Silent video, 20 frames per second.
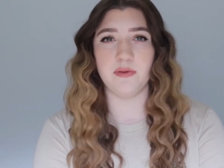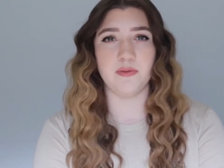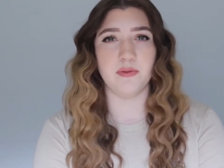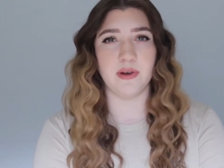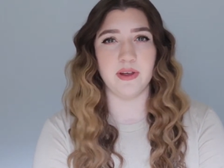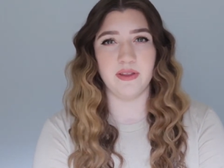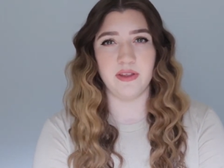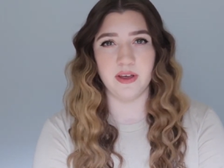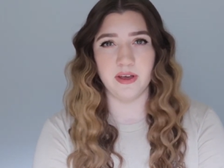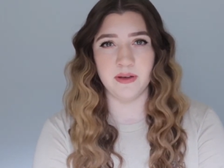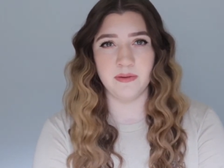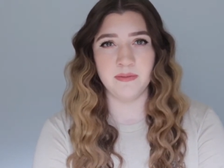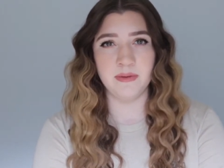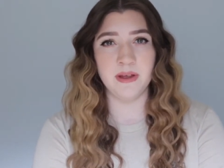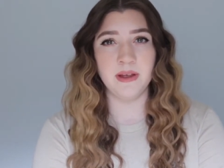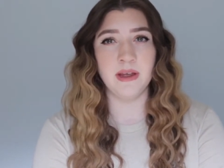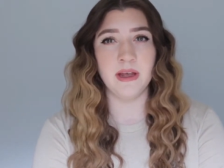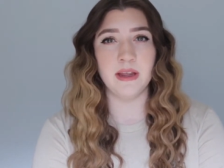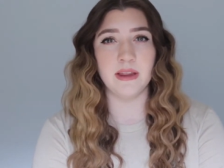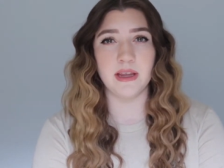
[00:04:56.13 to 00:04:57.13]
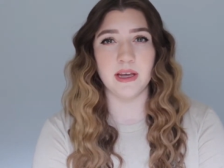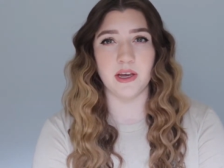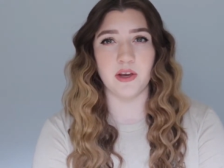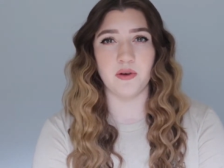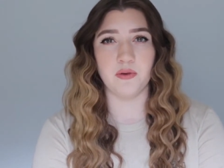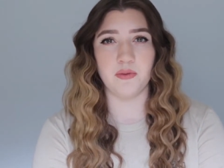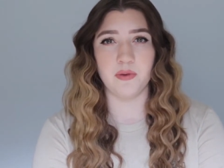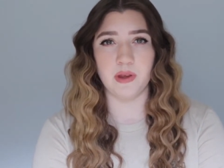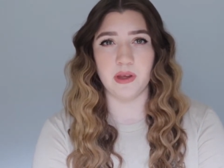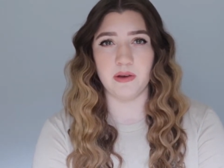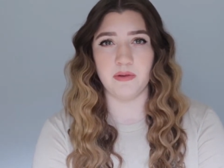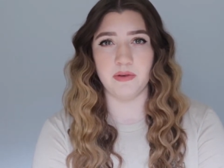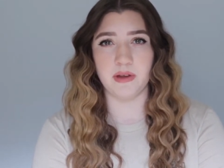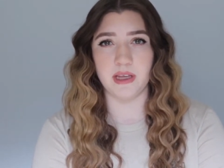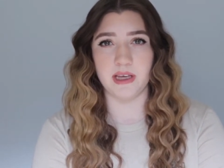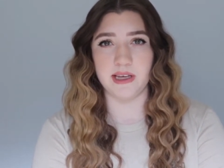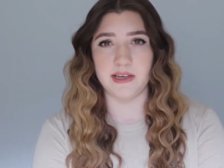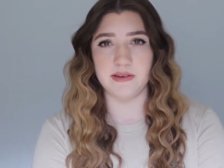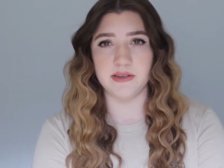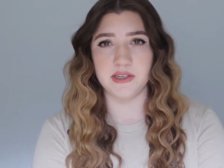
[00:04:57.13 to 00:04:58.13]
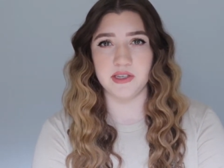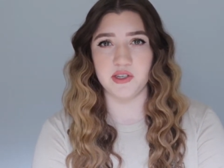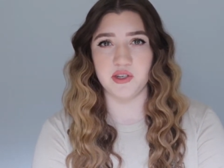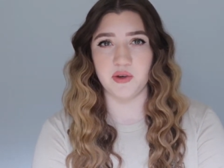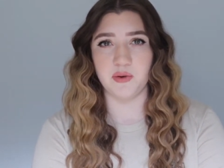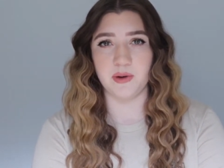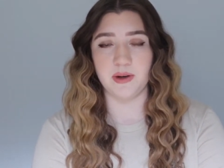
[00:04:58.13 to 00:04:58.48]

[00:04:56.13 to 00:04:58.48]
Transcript: rhythm that you're really, really used to.